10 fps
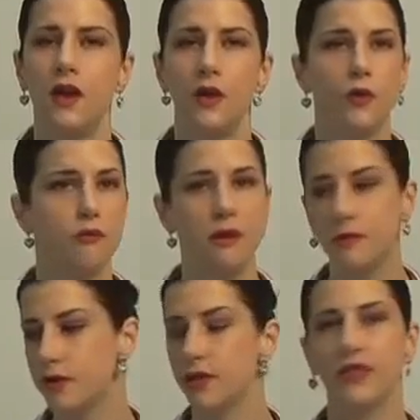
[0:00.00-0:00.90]

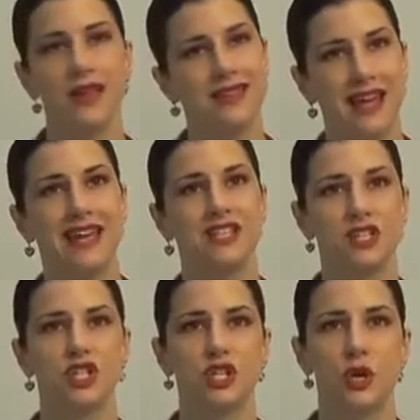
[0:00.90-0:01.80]
Remember, the things I had
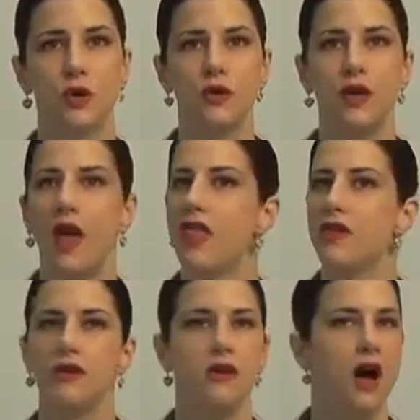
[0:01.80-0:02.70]
just shown,
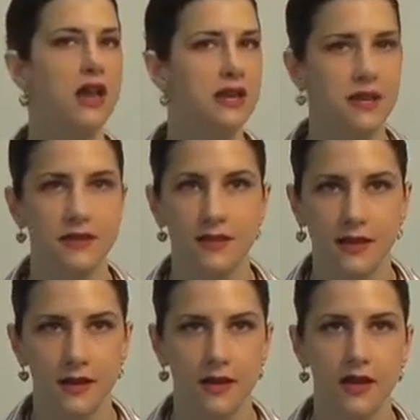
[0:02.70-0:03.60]
they're not
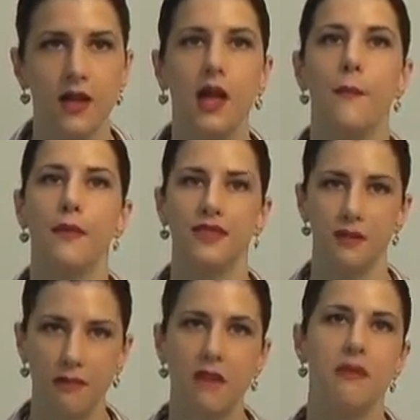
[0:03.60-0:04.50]
necessary, but they
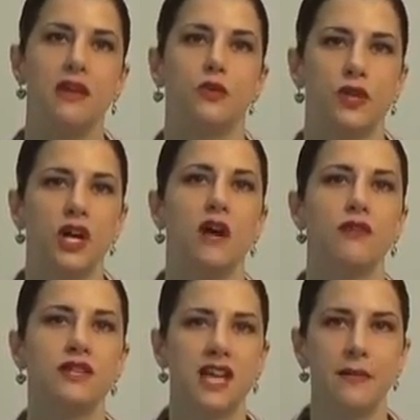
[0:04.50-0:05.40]
may make
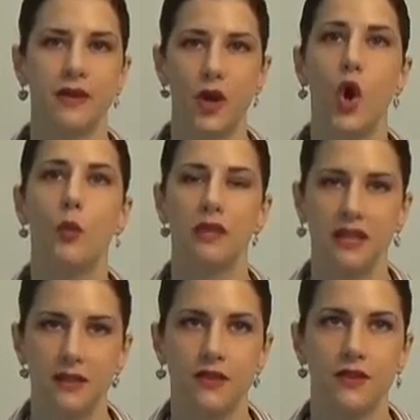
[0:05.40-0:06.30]
recovery time at home
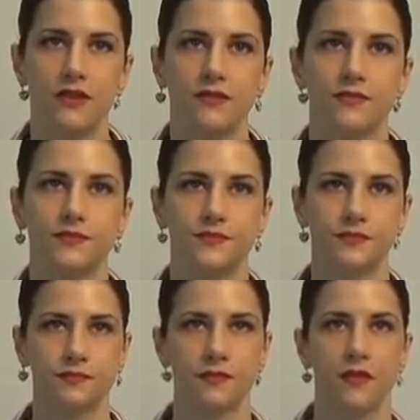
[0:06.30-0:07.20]
easier.
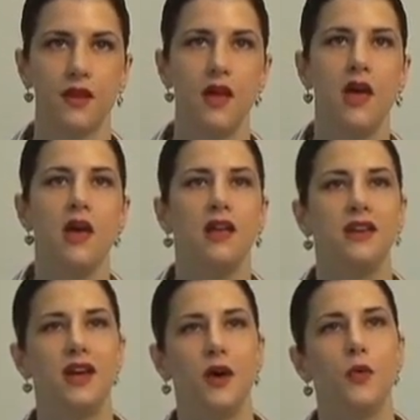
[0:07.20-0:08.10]

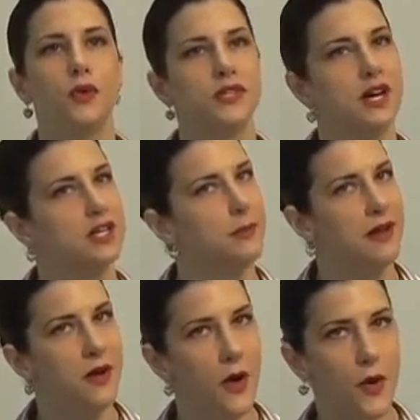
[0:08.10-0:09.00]
Now, we're talked
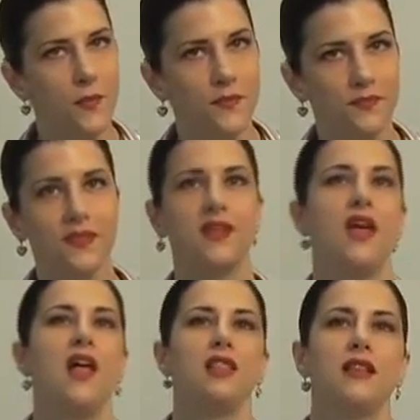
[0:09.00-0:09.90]
about home.
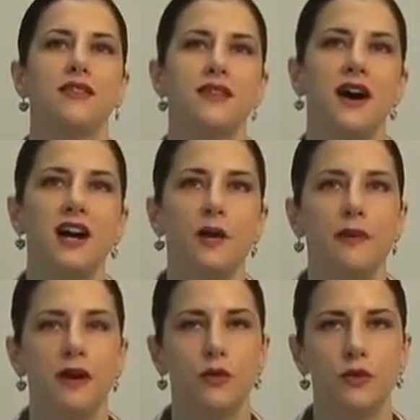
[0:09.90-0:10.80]
Let's talk
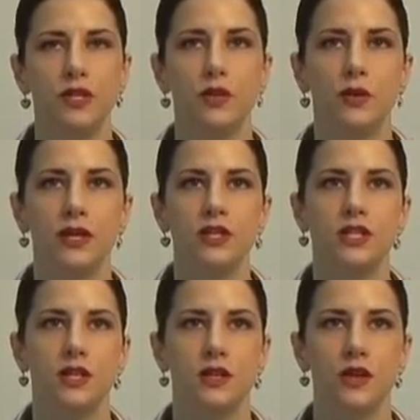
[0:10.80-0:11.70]
about
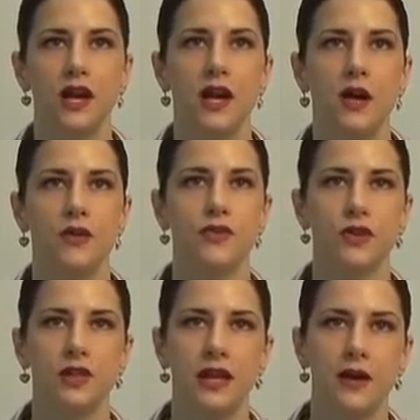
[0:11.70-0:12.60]
rearranging your house
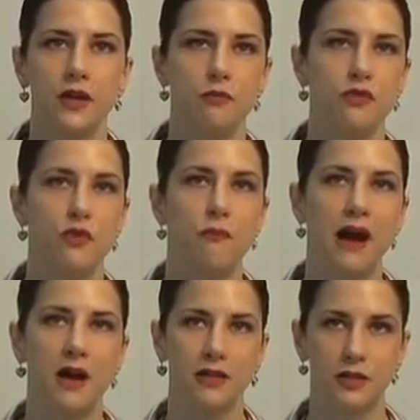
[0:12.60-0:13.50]
to allow you to move
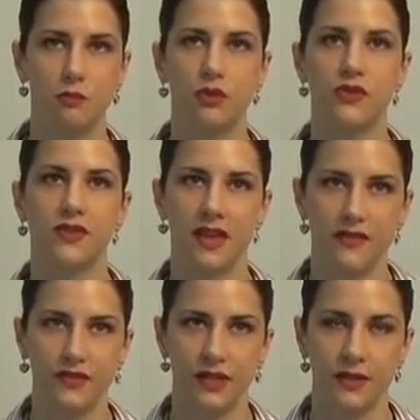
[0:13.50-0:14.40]
about a little more
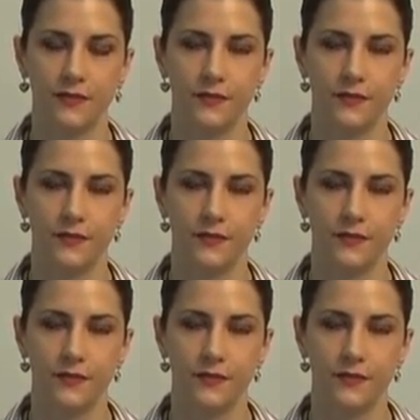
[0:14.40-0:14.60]
safely.